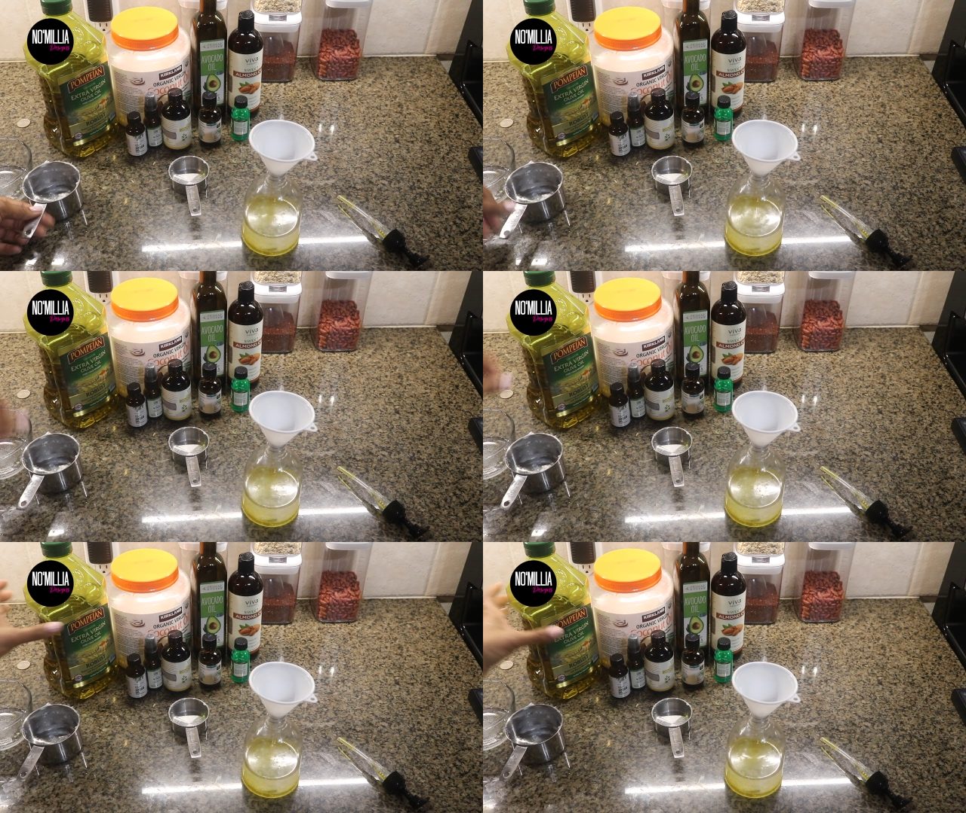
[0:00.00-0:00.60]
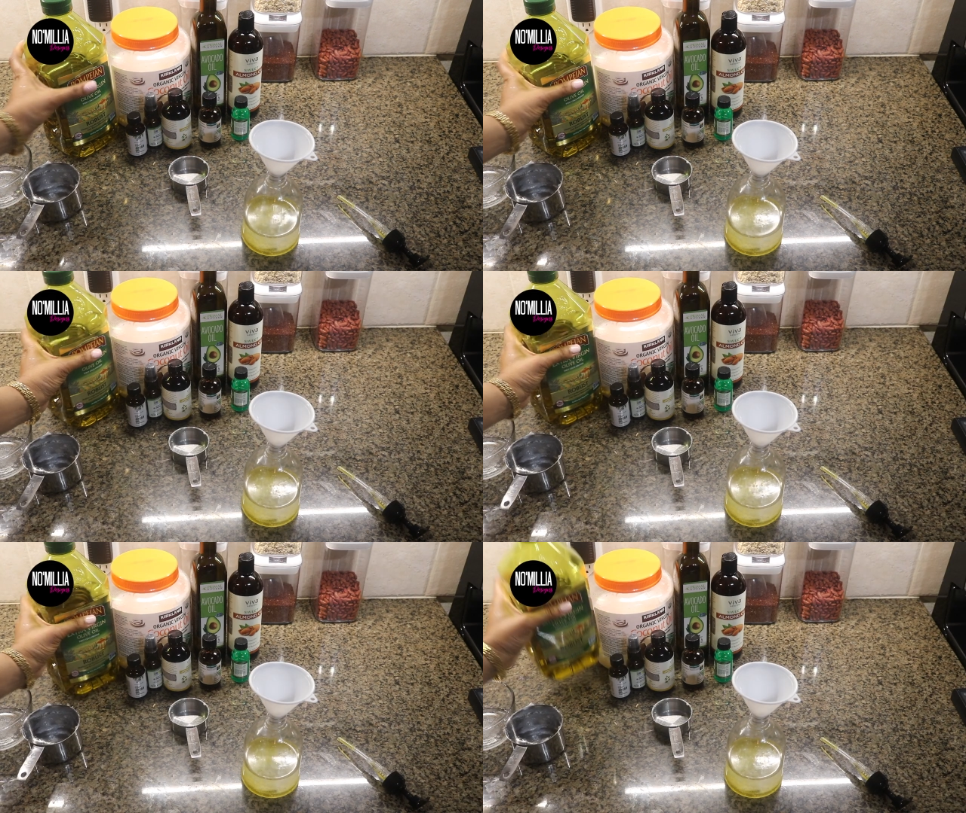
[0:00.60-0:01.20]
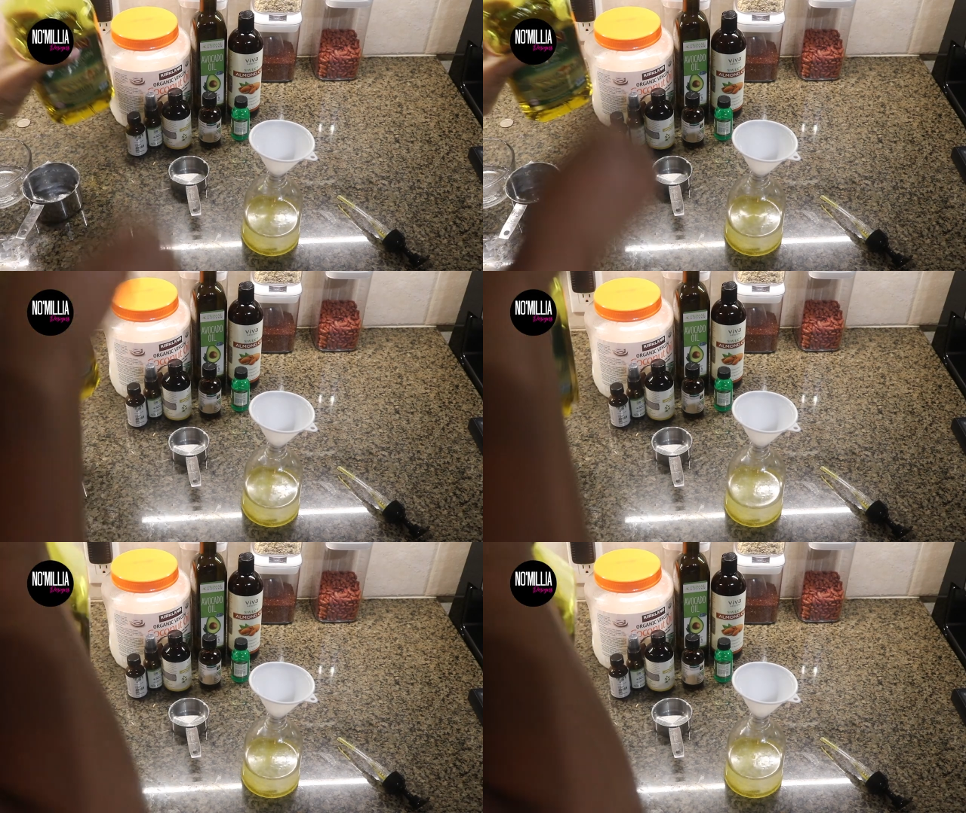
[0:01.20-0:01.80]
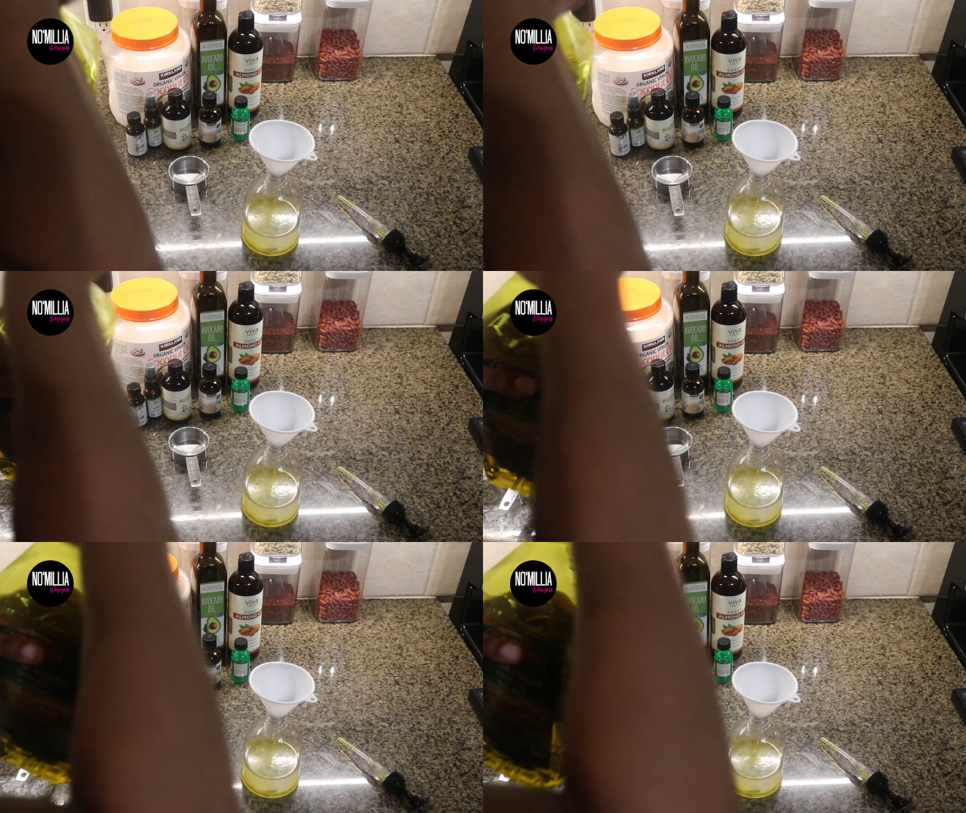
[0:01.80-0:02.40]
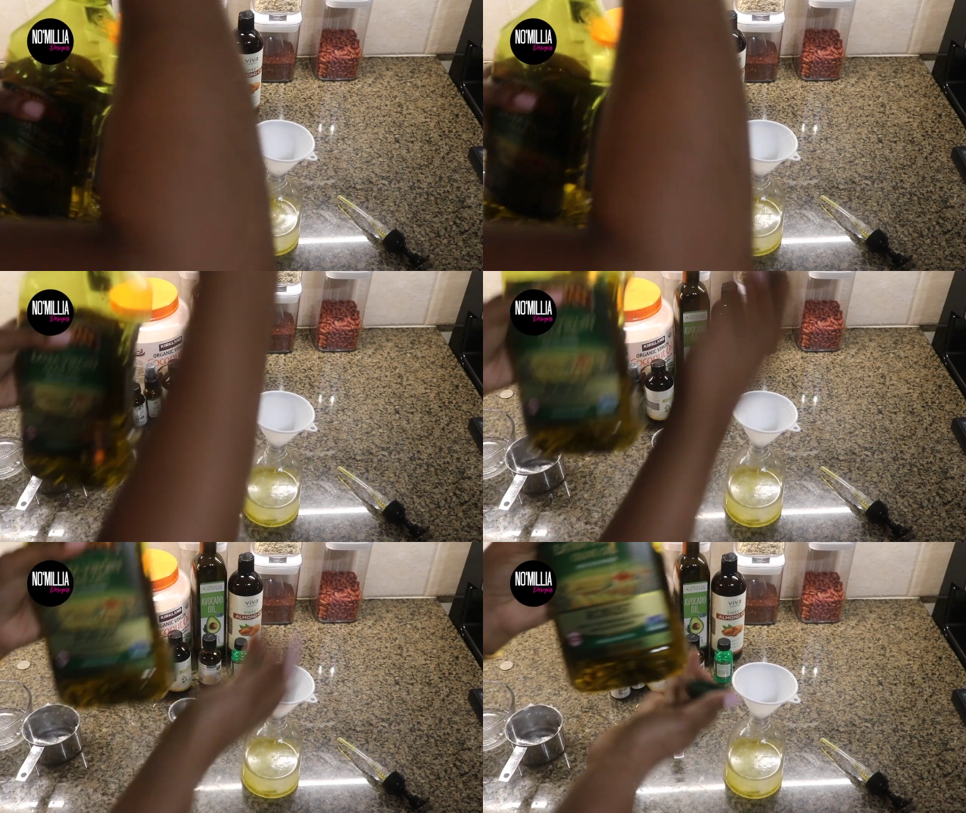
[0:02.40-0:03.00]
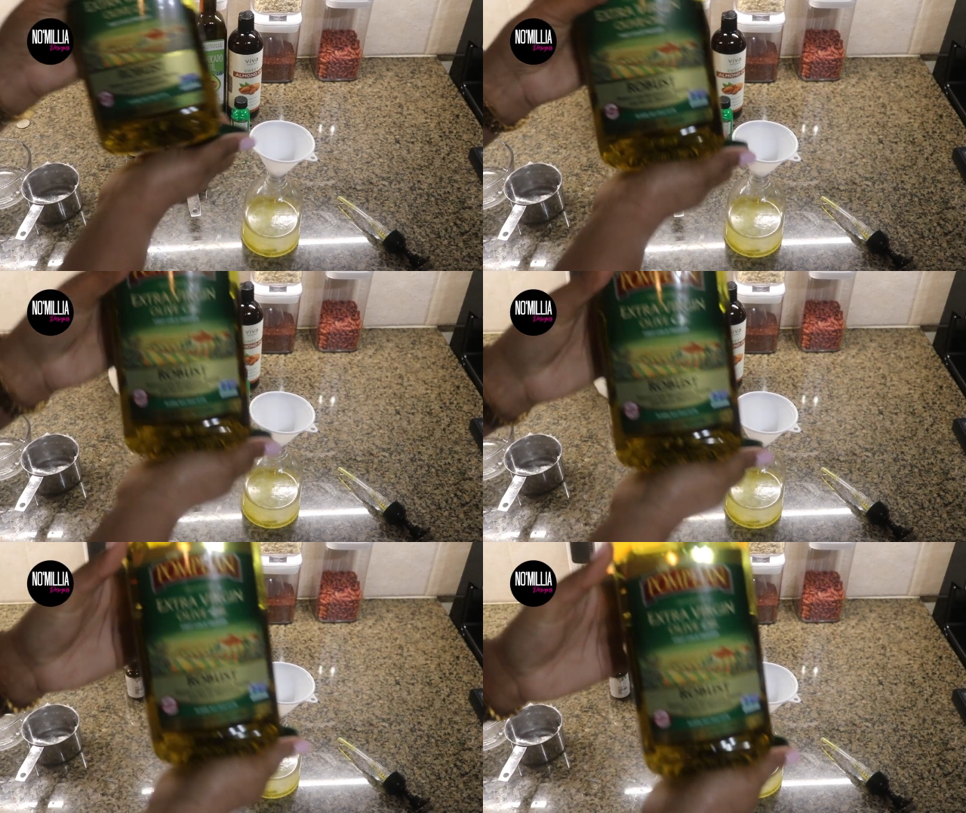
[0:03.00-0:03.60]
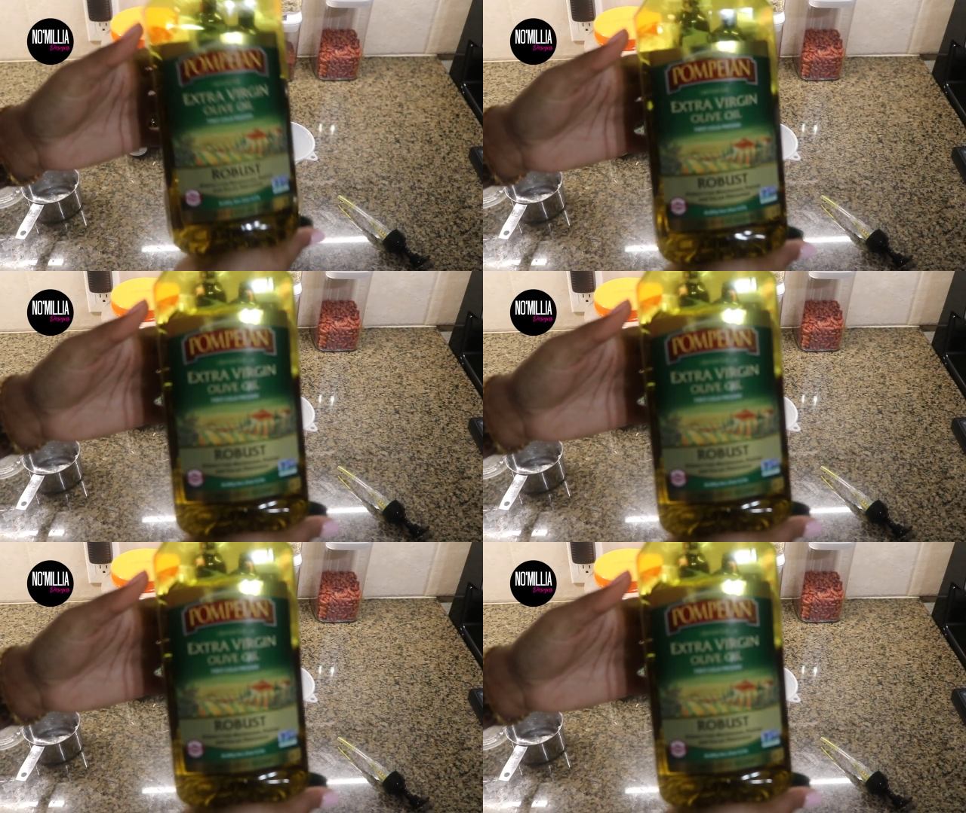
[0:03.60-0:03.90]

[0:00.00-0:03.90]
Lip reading: (no speaker visible)